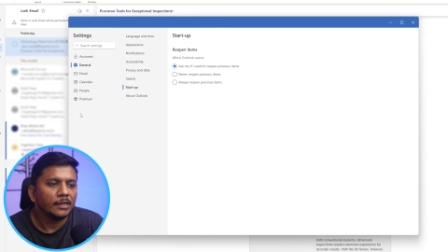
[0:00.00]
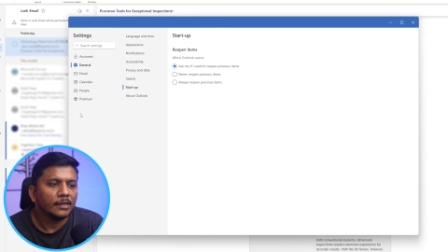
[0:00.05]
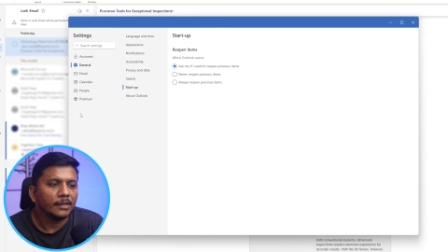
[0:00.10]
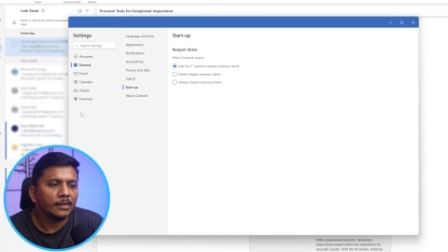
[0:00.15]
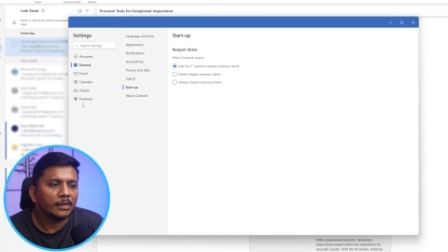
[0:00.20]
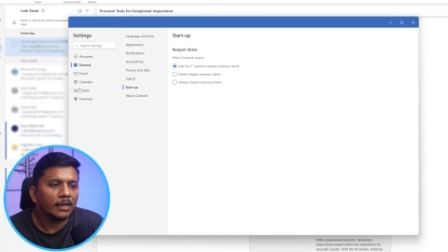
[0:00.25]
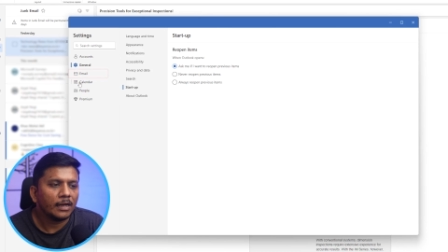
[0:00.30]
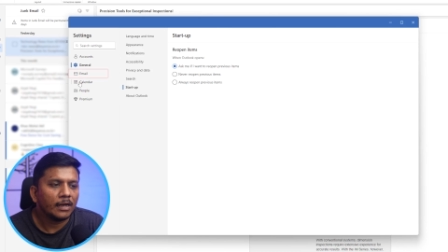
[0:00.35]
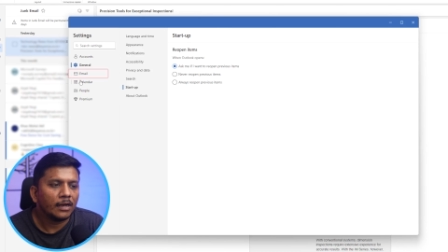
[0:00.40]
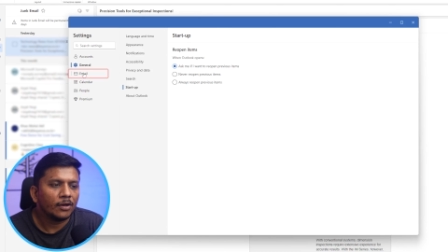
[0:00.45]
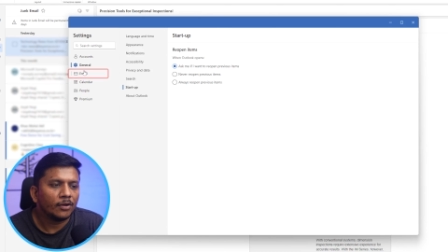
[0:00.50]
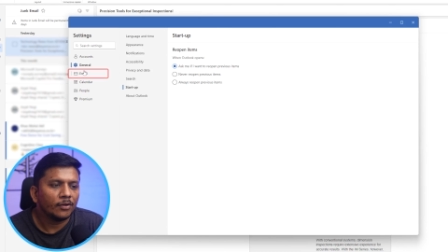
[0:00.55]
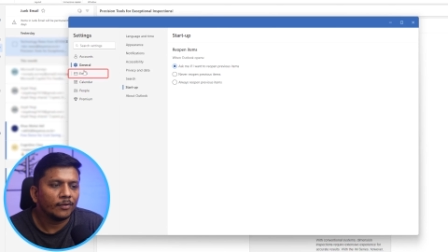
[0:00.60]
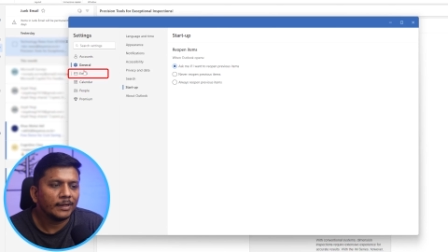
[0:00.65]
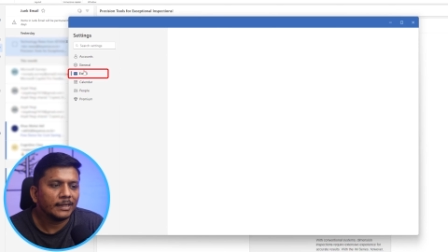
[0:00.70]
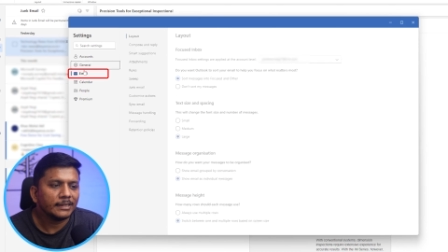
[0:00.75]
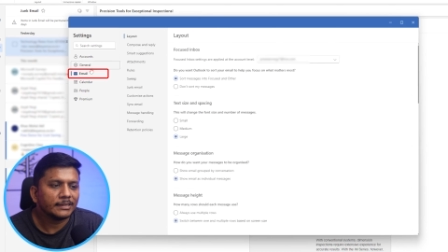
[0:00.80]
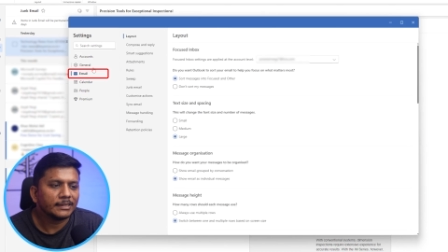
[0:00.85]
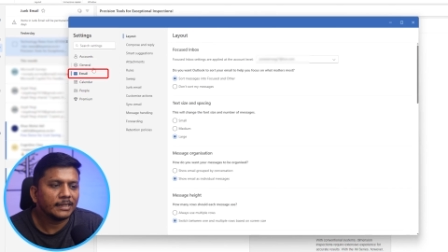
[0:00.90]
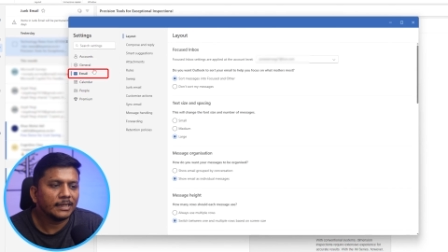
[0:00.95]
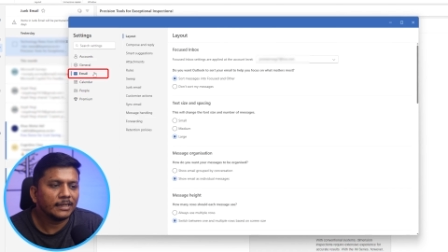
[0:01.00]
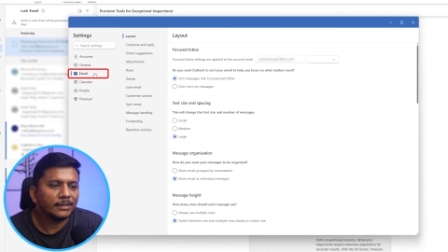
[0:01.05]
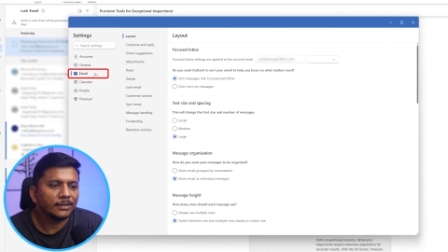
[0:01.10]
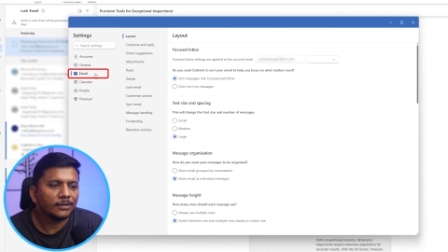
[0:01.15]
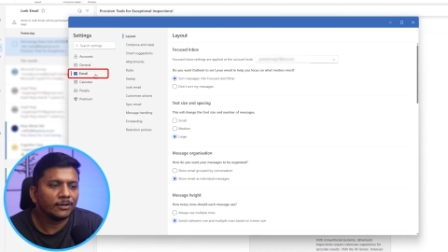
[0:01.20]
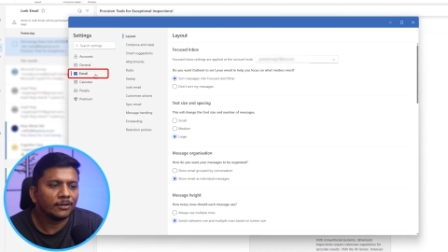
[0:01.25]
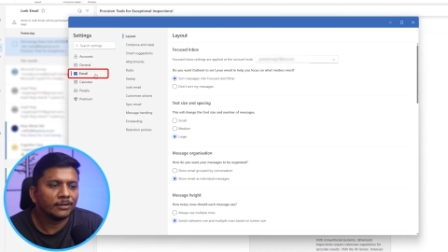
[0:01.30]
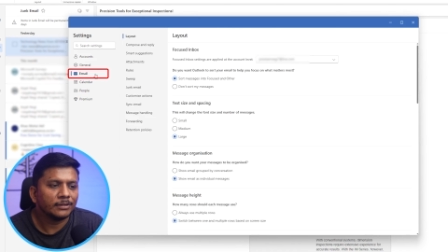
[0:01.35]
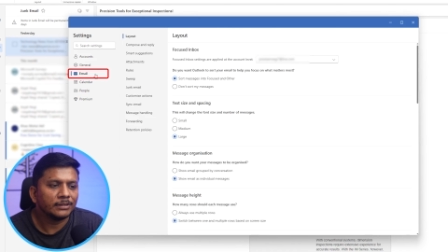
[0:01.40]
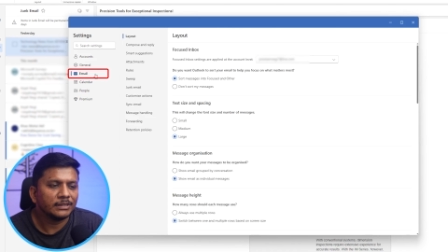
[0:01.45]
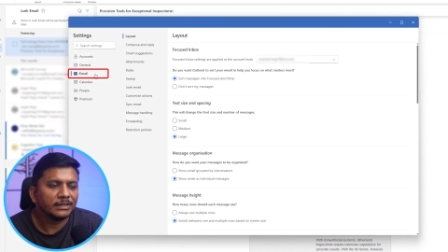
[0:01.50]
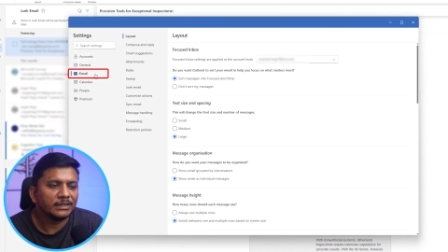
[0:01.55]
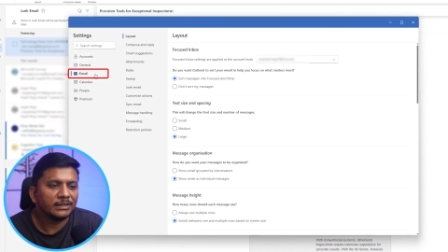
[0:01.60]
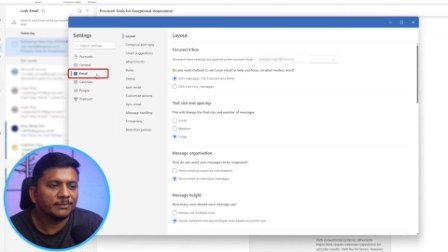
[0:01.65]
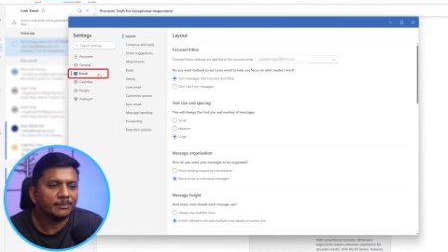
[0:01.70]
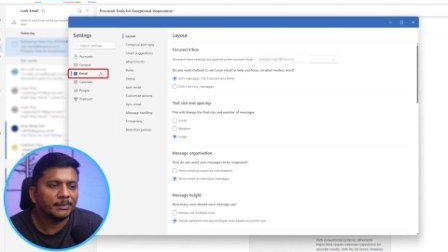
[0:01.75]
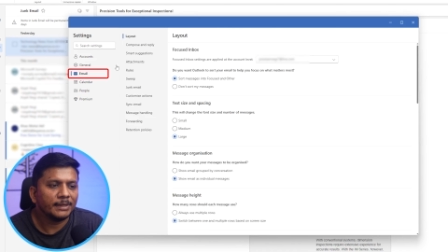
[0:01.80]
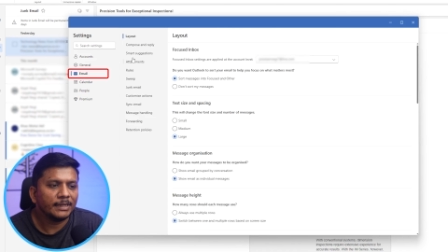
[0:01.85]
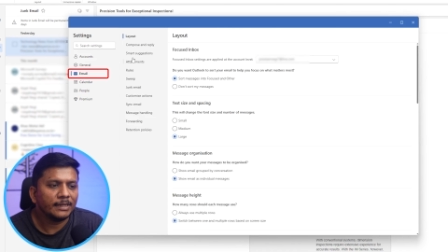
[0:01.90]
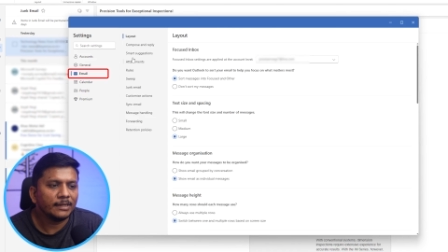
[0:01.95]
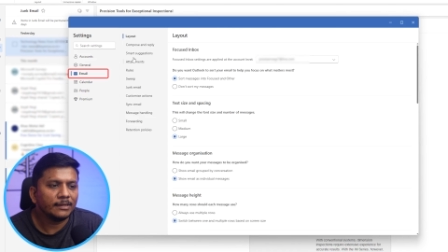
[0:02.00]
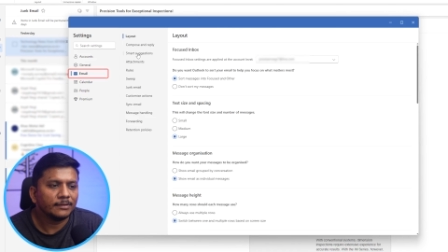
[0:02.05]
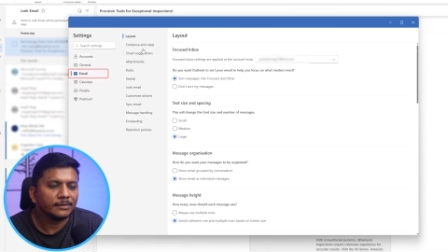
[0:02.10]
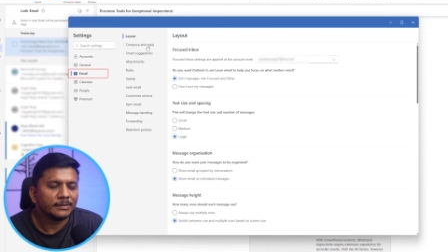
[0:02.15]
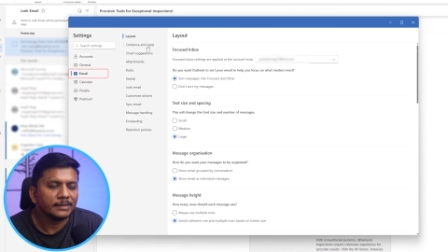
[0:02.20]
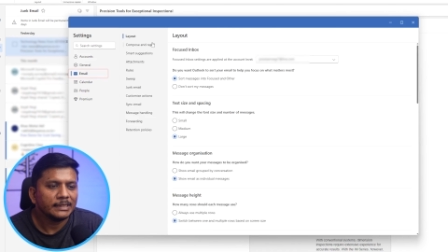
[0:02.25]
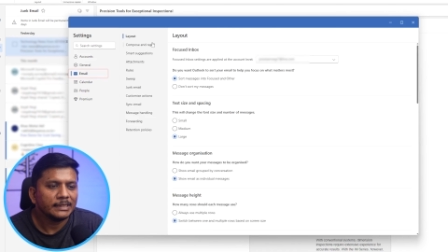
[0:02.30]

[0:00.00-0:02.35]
Now let's click here on email.